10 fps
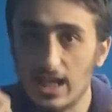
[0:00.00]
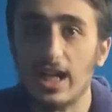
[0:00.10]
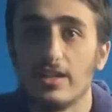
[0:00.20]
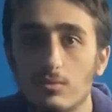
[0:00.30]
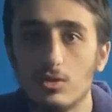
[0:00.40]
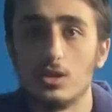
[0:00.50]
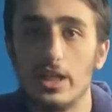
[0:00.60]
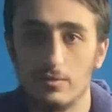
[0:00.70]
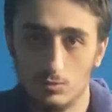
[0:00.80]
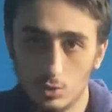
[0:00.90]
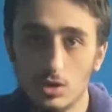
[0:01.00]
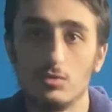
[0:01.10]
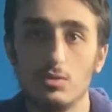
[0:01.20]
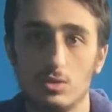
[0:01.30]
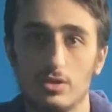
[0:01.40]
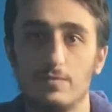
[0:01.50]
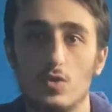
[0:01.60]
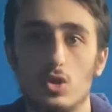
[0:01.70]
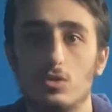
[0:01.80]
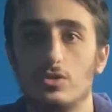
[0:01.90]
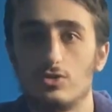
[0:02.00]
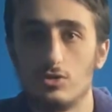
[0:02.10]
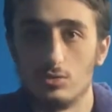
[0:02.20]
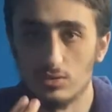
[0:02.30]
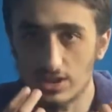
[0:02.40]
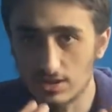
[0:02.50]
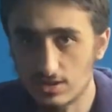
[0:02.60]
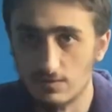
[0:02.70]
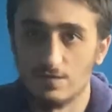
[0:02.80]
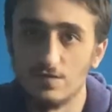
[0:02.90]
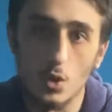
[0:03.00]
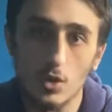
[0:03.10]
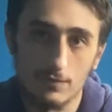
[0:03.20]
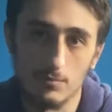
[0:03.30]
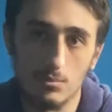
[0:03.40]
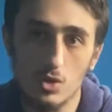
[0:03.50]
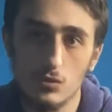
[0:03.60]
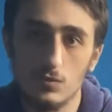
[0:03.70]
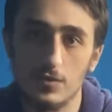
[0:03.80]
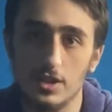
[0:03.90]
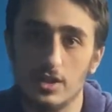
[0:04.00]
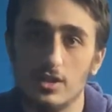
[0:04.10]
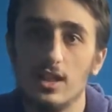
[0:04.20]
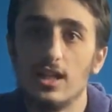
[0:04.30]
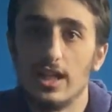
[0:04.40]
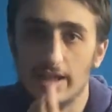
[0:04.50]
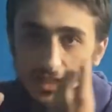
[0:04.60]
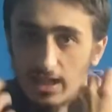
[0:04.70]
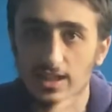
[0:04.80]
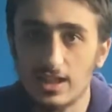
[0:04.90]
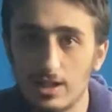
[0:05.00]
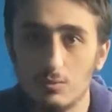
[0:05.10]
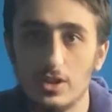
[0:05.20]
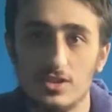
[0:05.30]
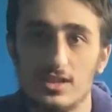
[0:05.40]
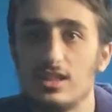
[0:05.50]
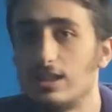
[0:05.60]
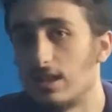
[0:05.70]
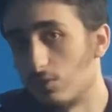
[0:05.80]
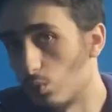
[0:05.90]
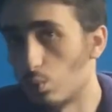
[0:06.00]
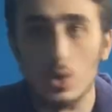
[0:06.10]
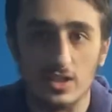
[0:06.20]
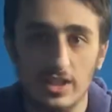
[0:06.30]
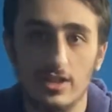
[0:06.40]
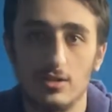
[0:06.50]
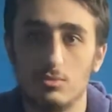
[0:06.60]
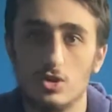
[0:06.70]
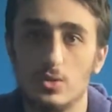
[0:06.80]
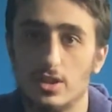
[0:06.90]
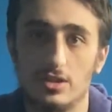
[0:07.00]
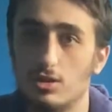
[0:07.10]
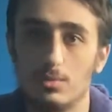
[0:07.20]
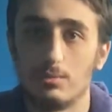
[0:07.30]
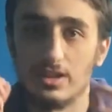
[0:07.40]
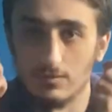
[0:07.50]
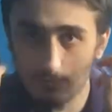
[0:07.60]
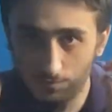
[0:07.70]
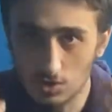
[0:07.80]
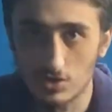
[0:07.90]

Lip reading: I'm really looking forward to this 4th movie, and I can't wait to see what they end up doing in here. I mean, for